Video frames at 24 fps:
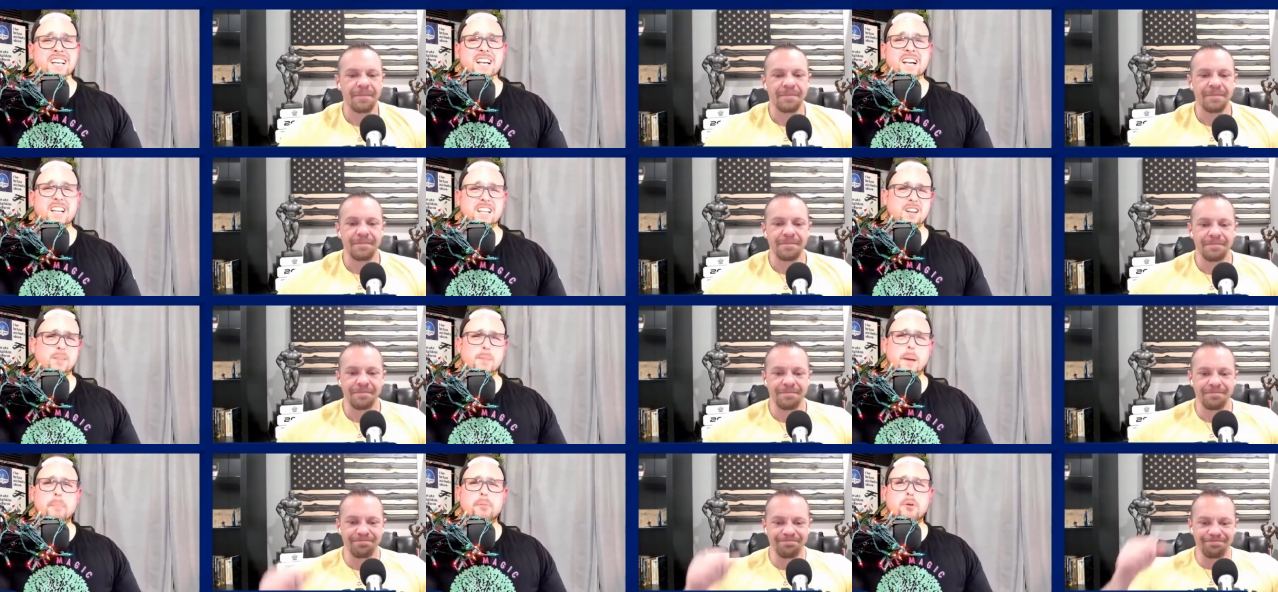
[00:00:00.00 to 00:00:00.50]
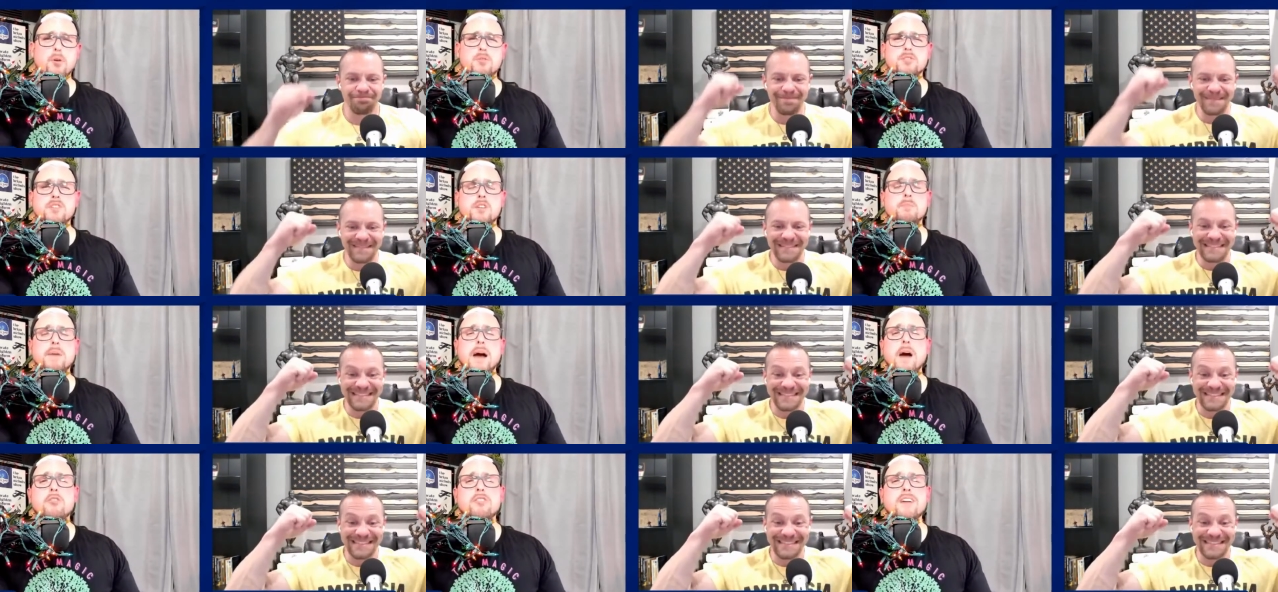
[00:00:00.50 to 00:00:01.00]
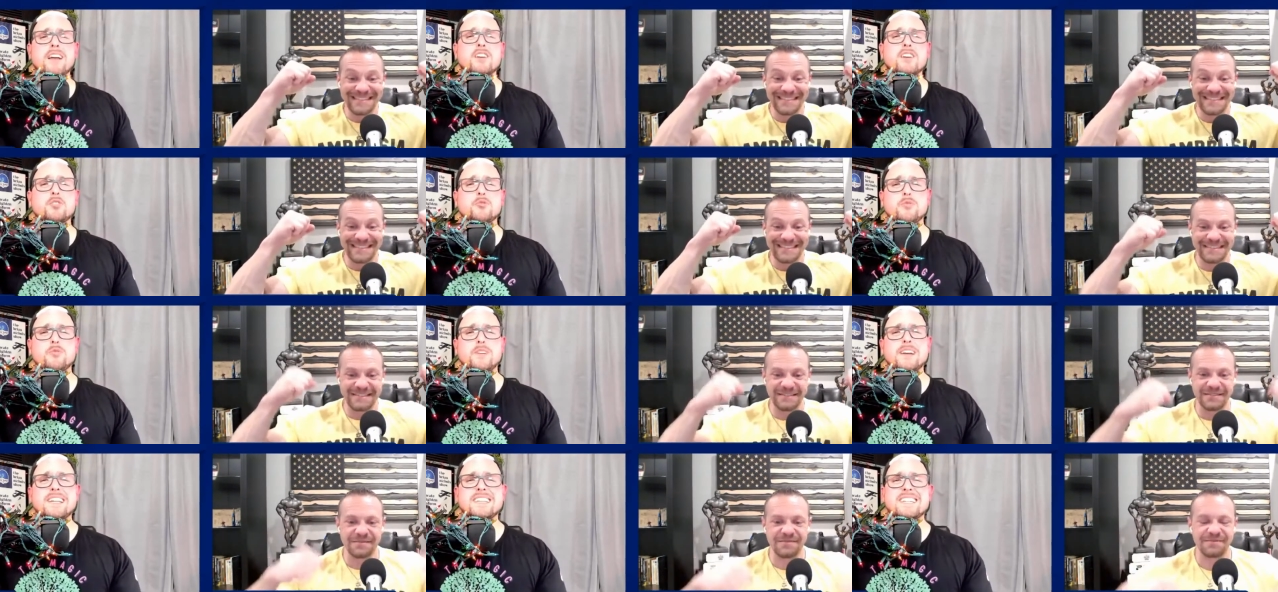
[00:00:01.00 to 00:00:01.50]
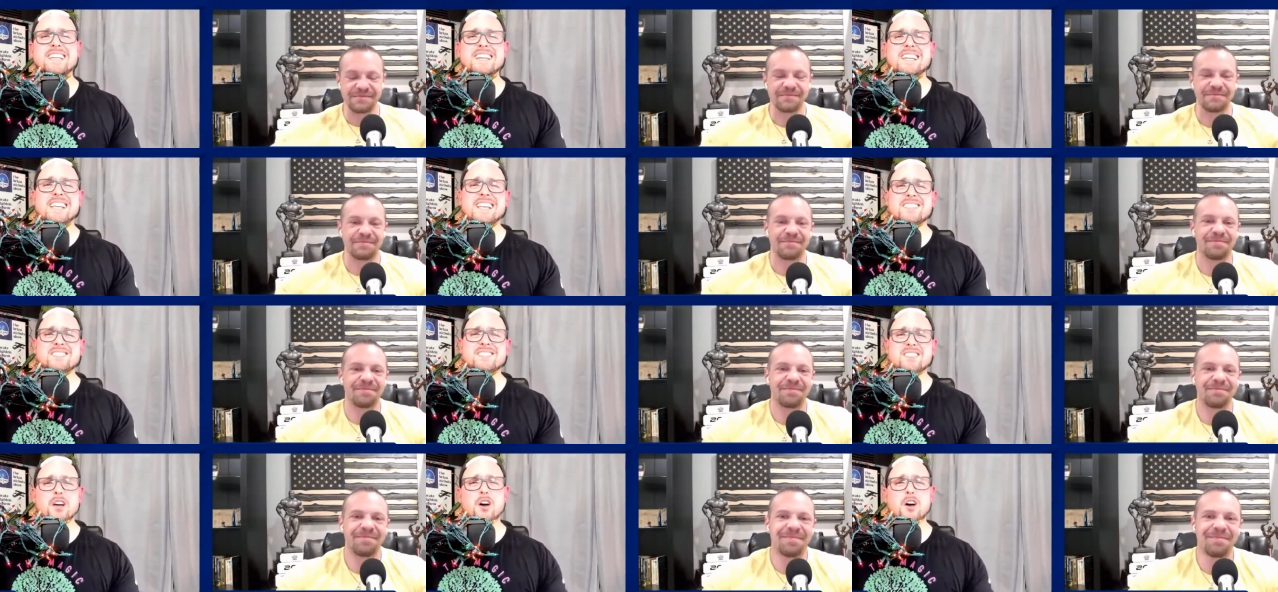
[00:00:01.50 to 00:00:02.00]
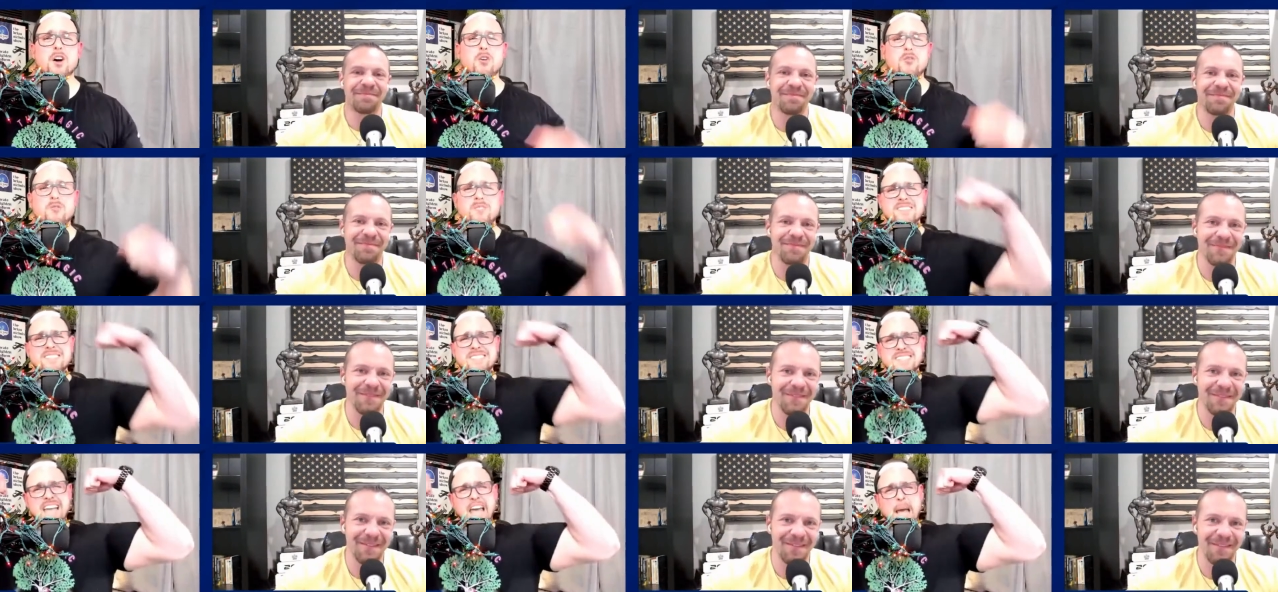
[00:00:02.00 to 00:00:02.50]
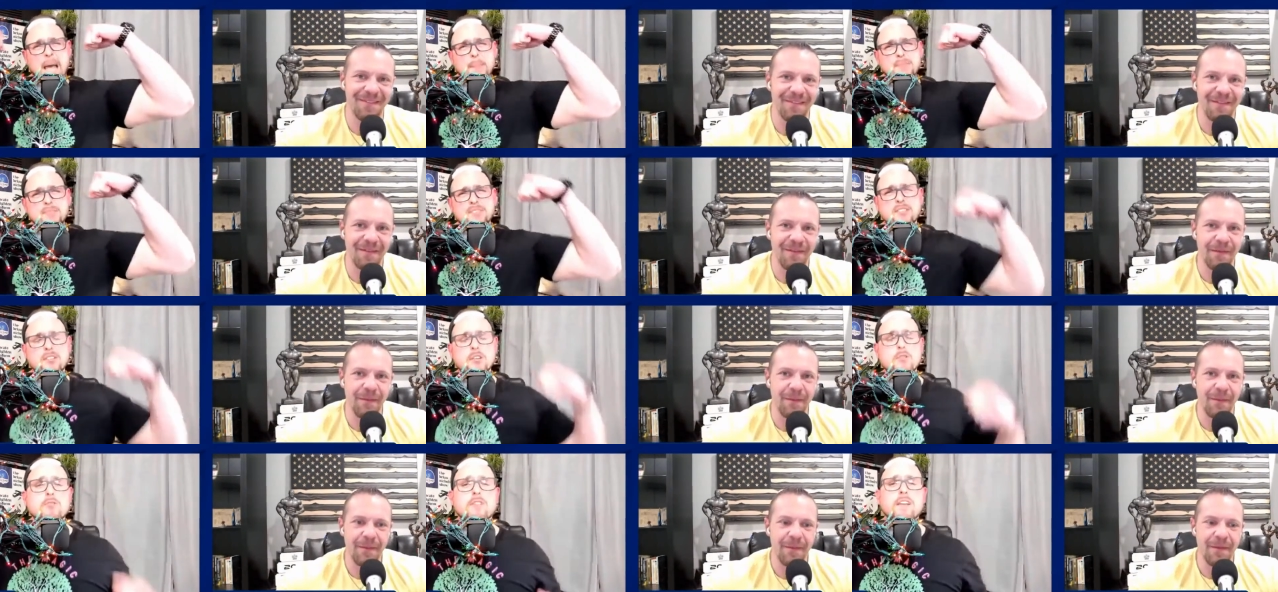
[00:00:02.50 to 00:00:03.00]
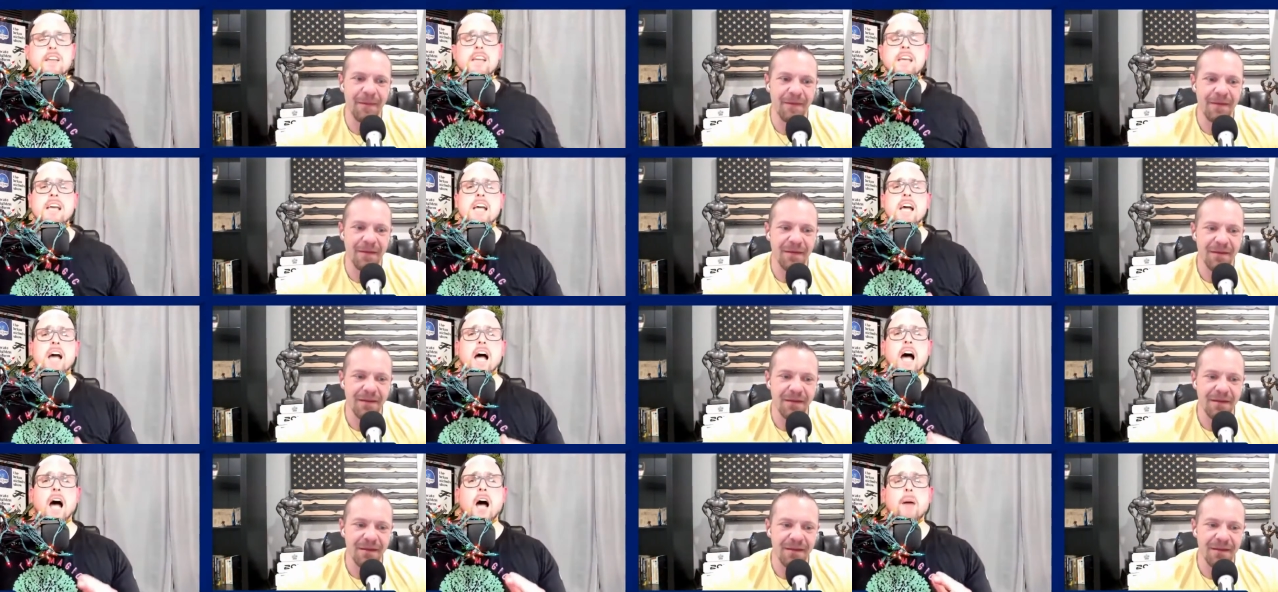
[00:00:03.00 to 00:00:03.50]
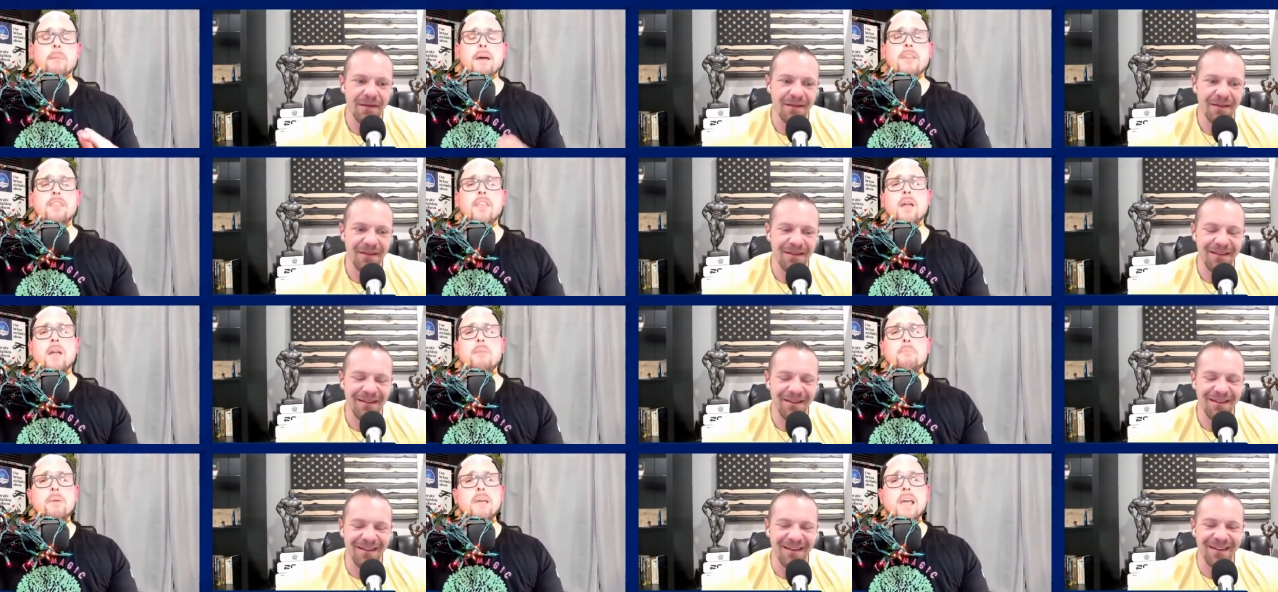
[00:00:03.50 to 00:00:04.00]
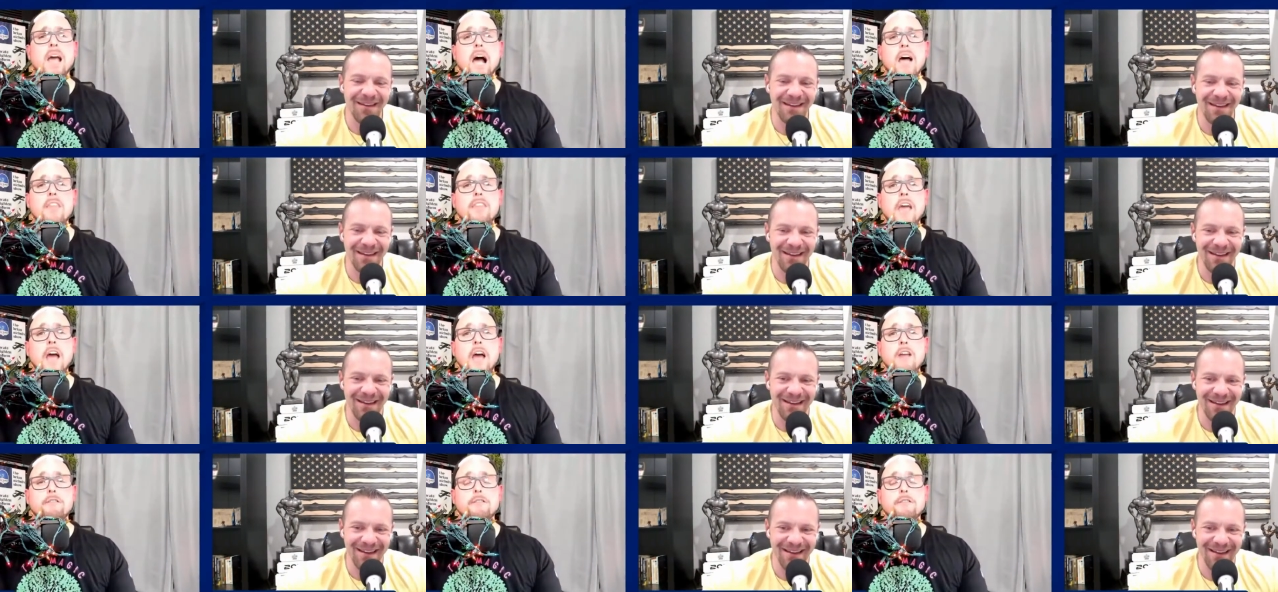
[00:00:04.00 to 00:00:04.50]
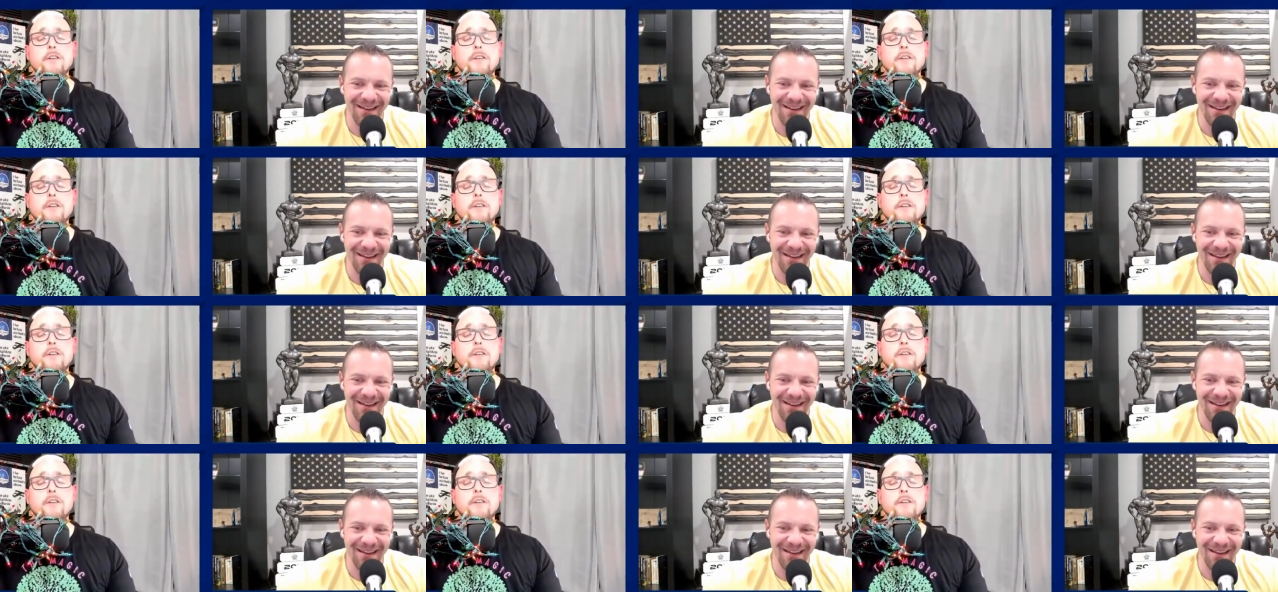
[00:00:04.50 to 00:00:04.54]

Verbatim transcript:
Speaker 1: Then my protein powder and creatine is low Absolutely. Um, and then beyond that,